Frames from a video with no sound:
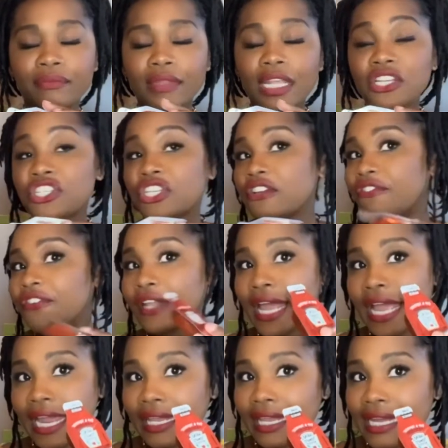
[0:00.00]

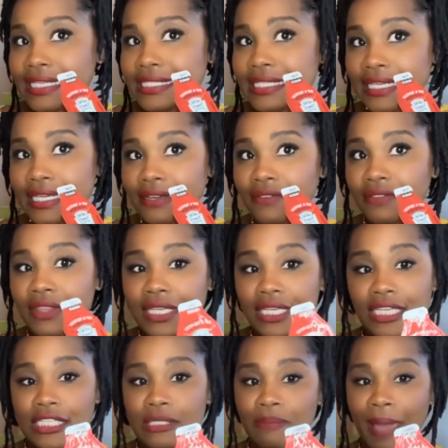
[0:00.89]
Chick-fil-A likes to give
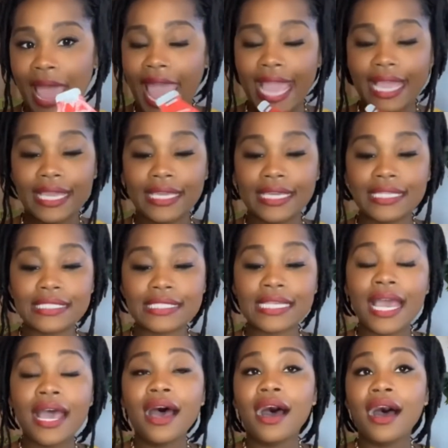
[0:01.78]
these packets,
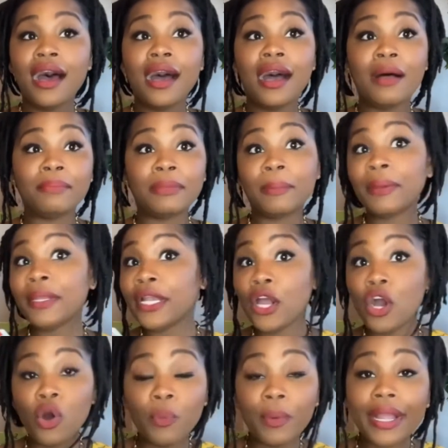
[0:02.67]

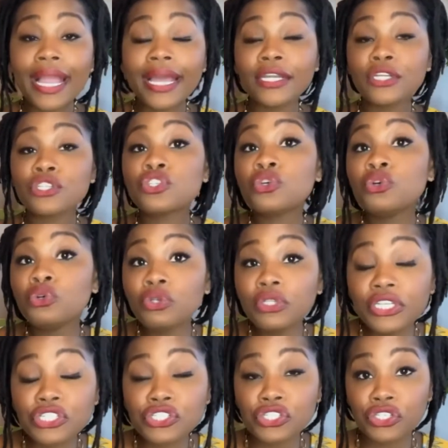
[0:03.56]
depending on what kind of school
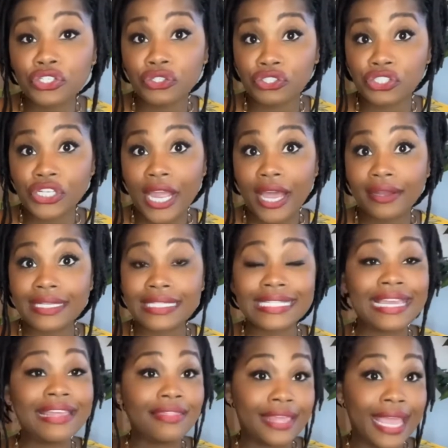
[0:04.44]
district your child is
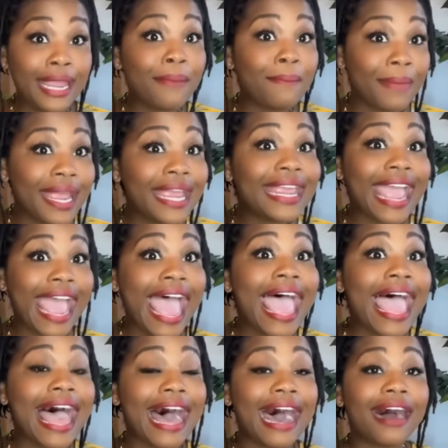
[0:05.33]
in, they may
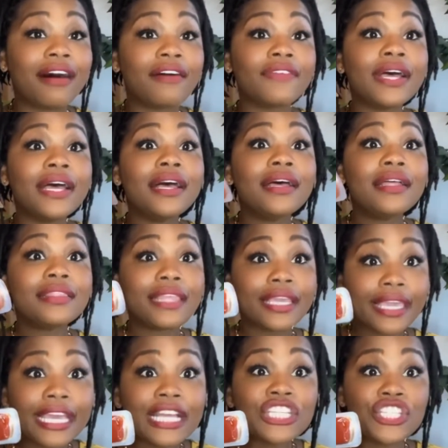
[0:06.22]
have the
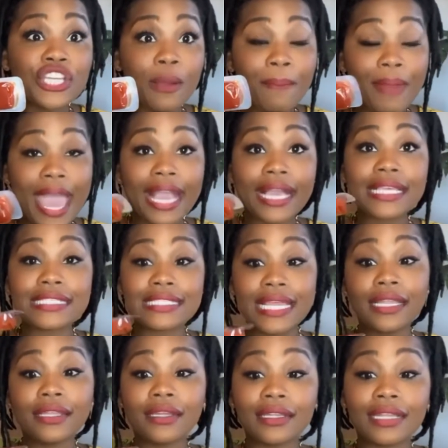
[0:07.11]
ketchup packets
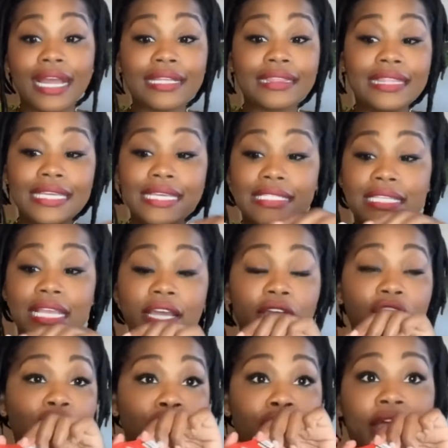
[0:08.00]
that look like this.
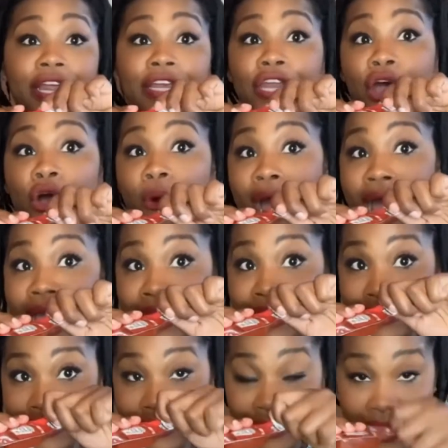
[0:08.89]
Do they know how
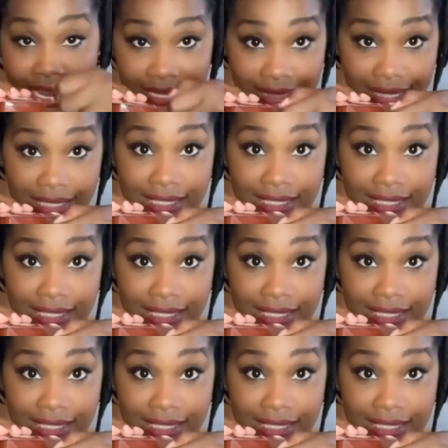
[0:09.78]
to take this